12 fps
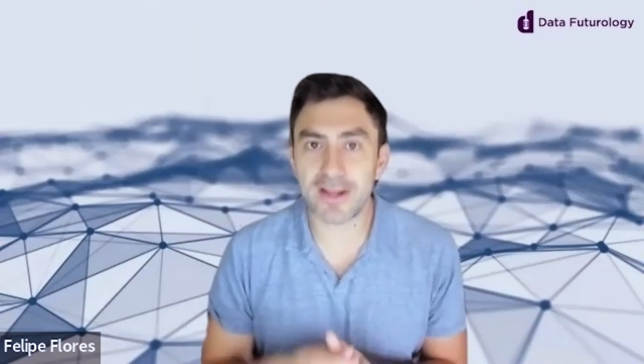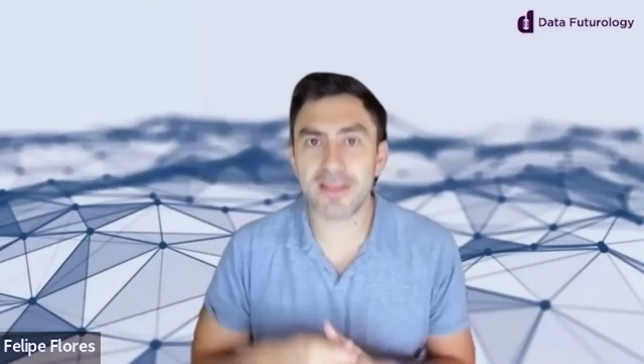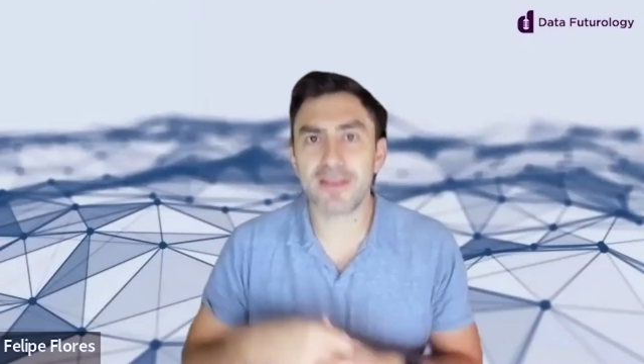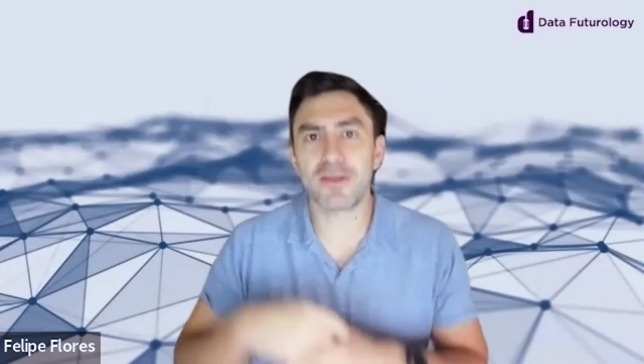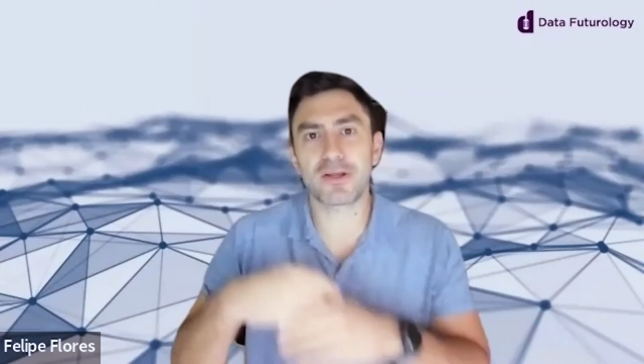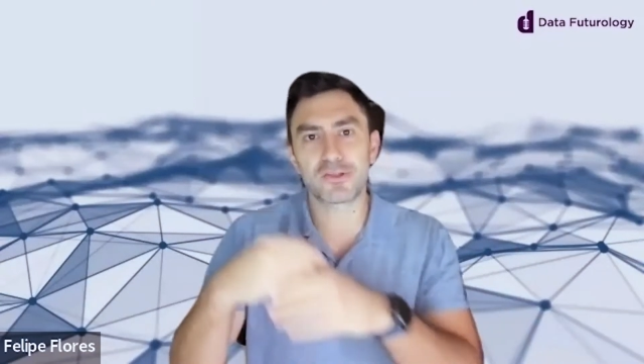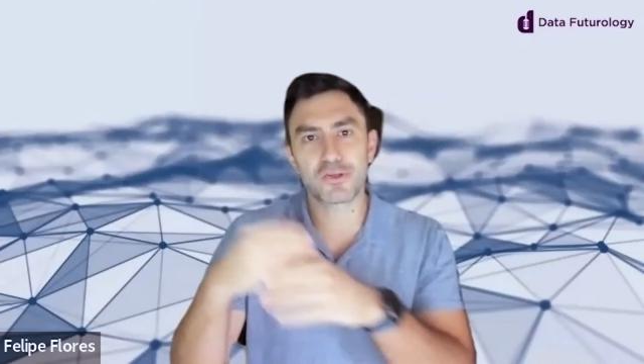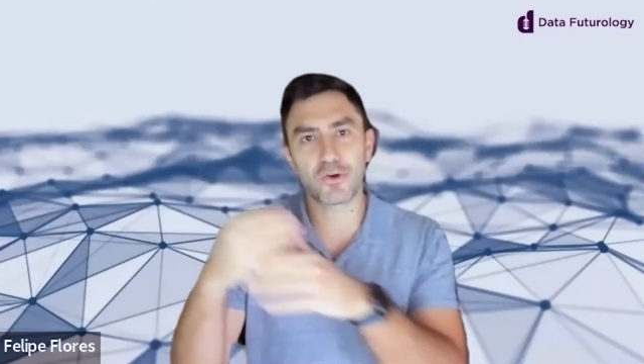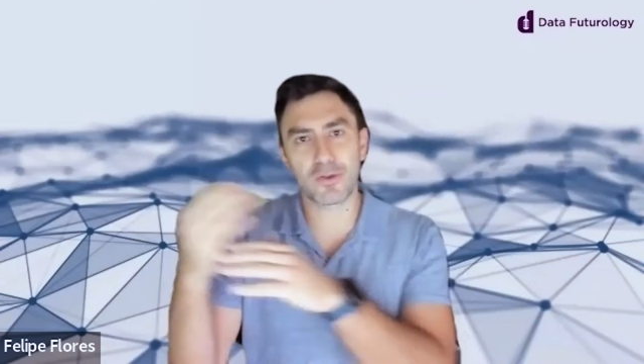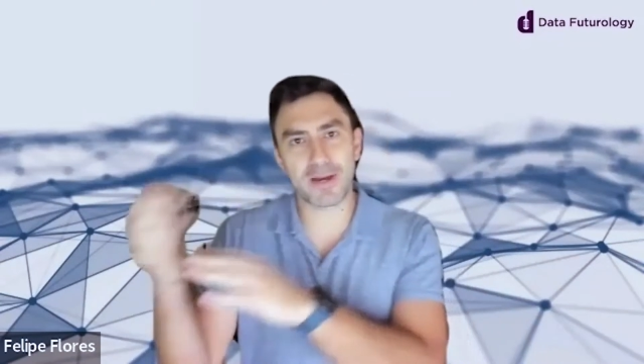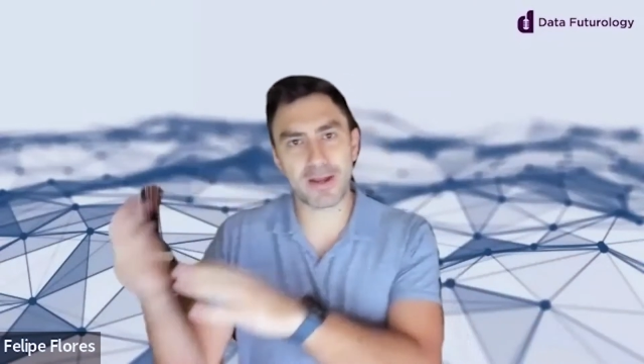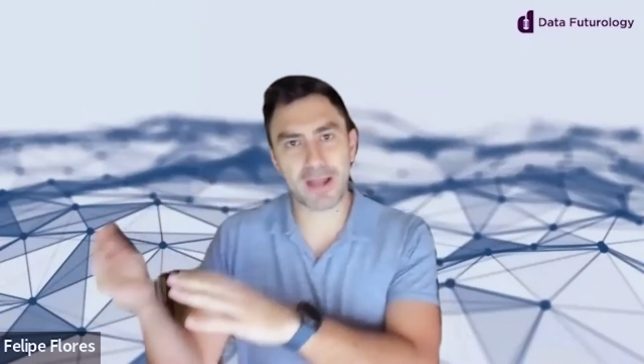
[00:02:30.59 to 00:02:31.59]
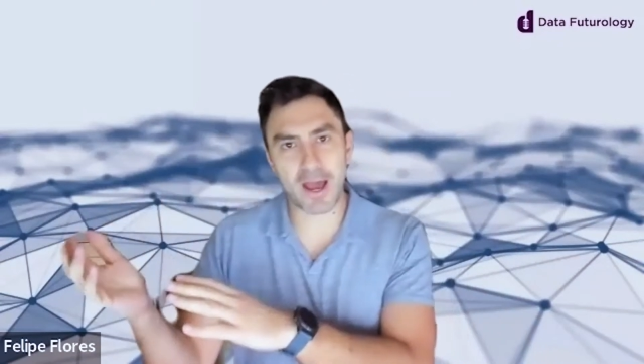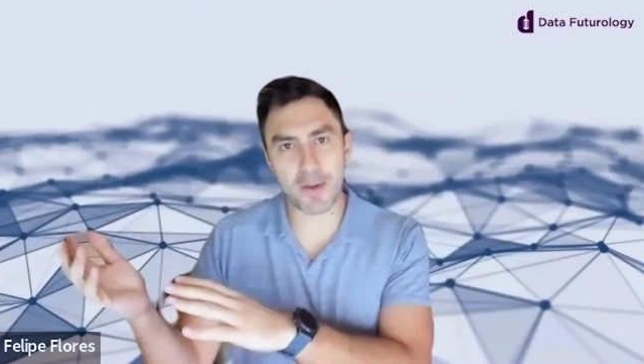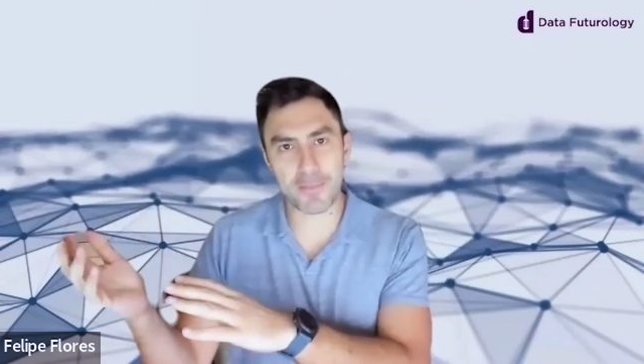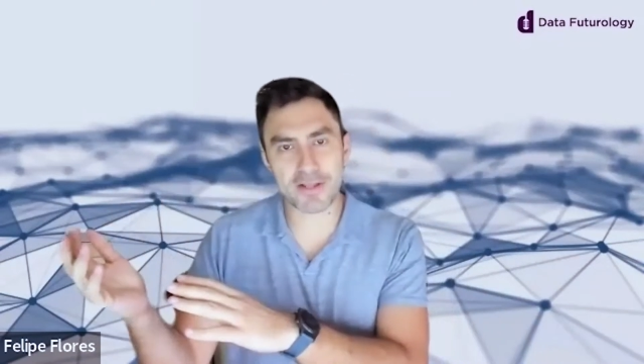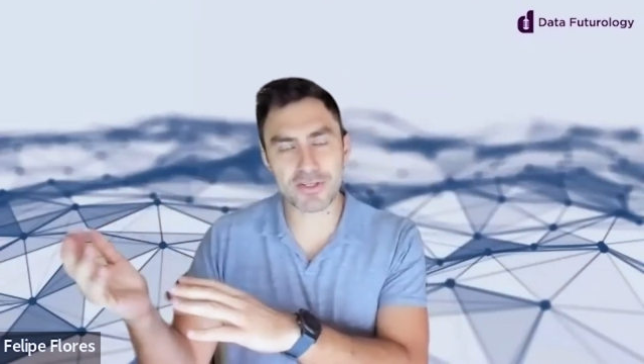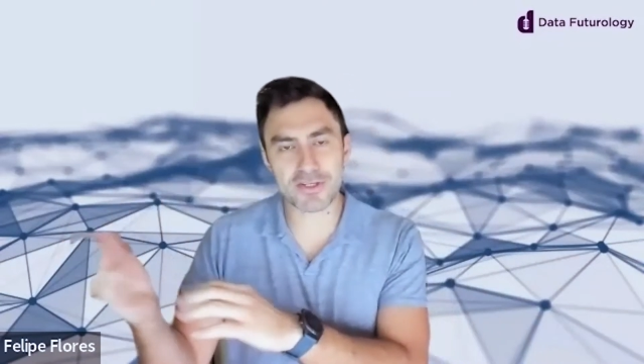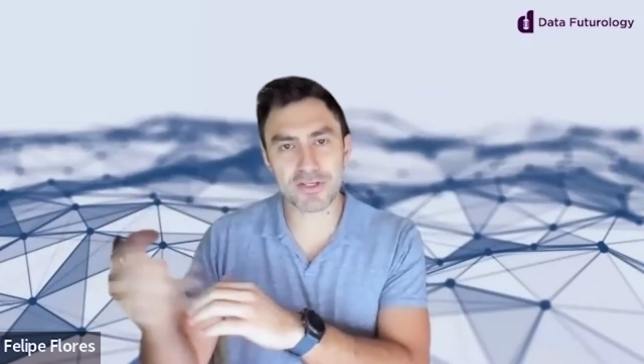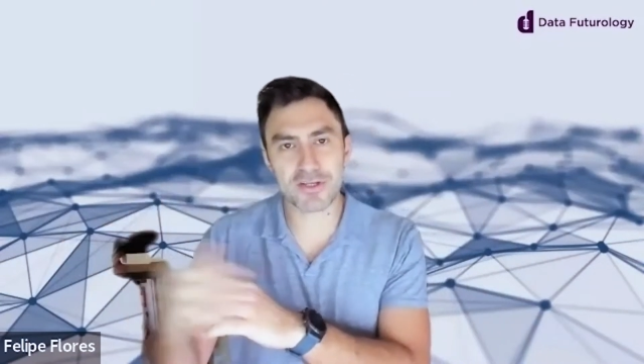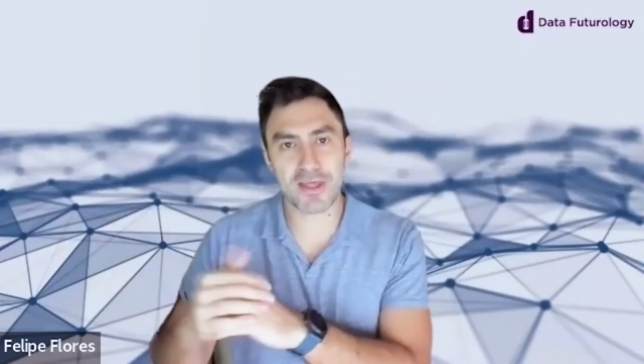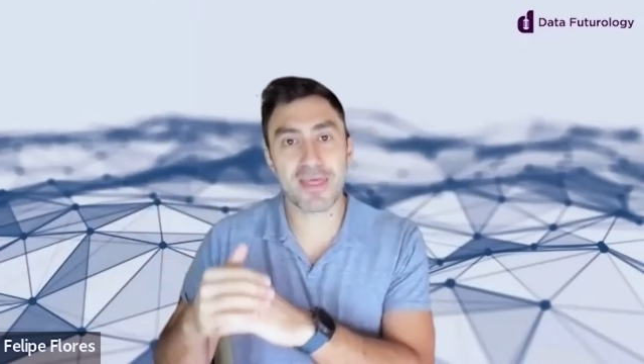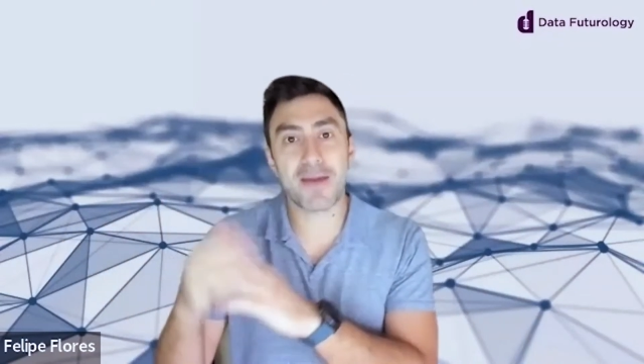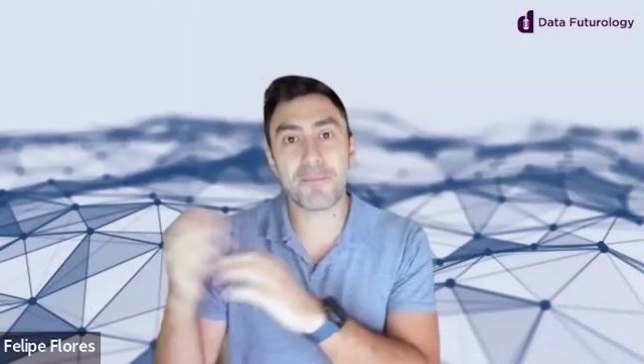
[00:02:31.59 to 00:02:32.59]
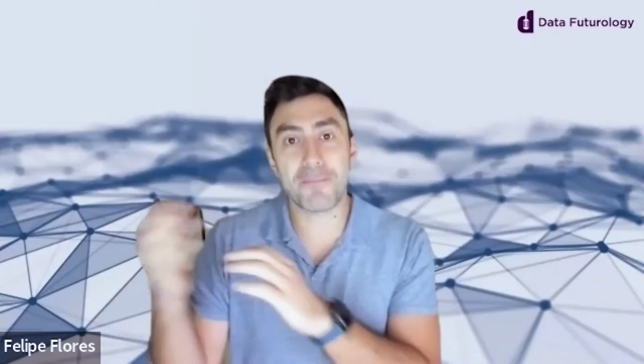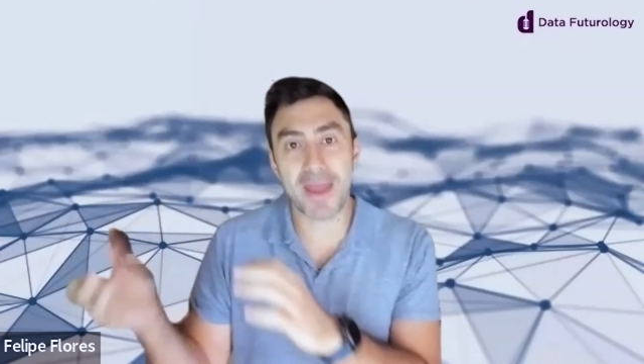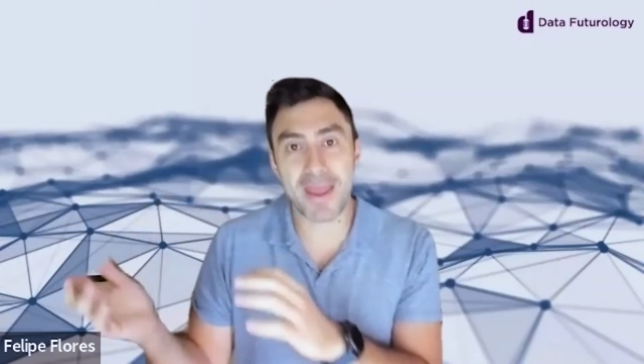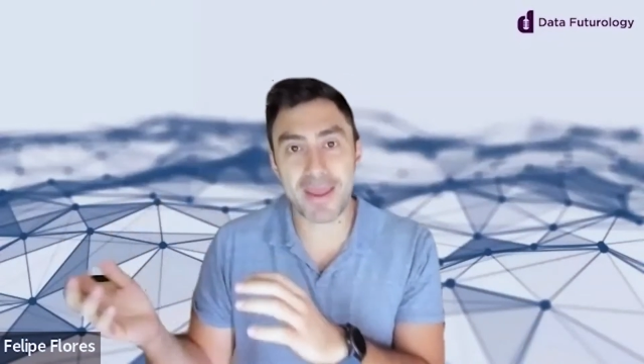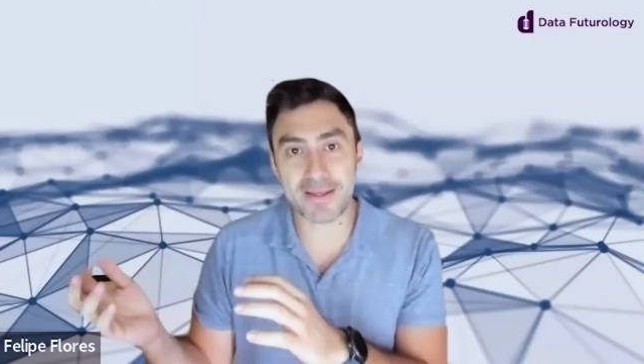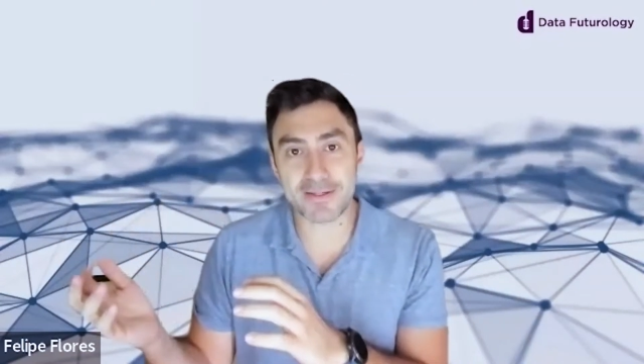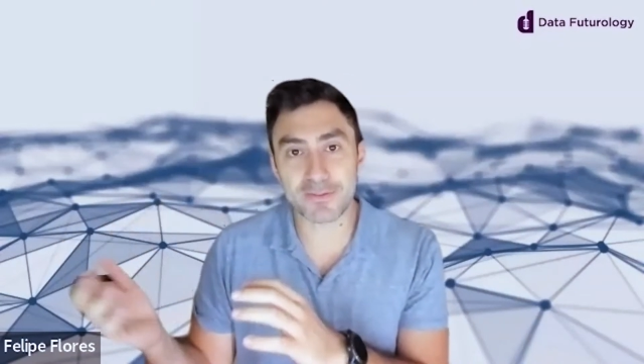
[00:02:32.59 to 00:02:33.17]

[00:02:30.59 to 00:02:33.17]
And then you can talk about how much that made,